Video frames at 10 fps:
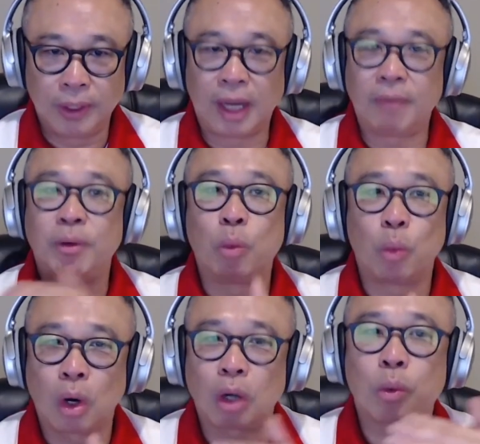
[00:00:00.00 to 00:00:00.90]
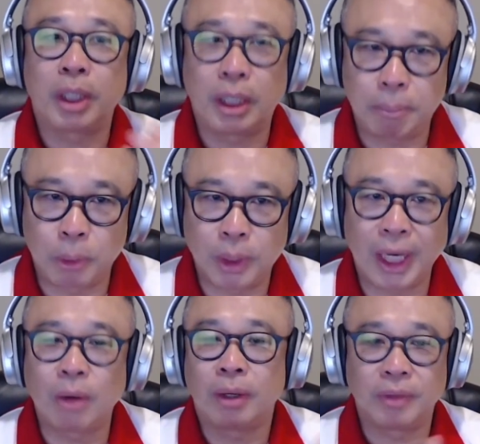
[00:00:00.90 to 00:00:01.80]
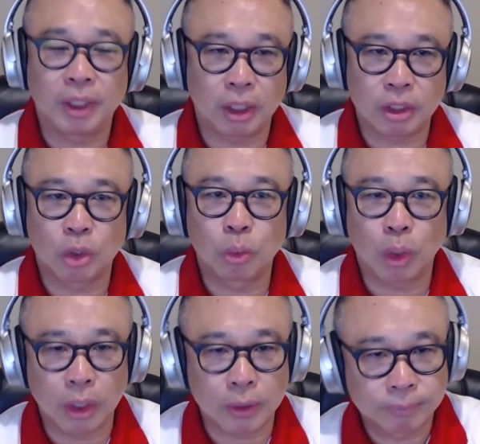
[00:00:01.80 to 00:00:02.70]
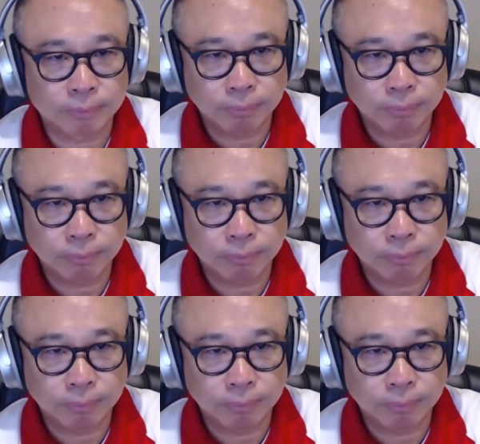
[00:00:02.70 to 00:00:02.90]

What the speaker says: If it work, we double down. If it doesn't work,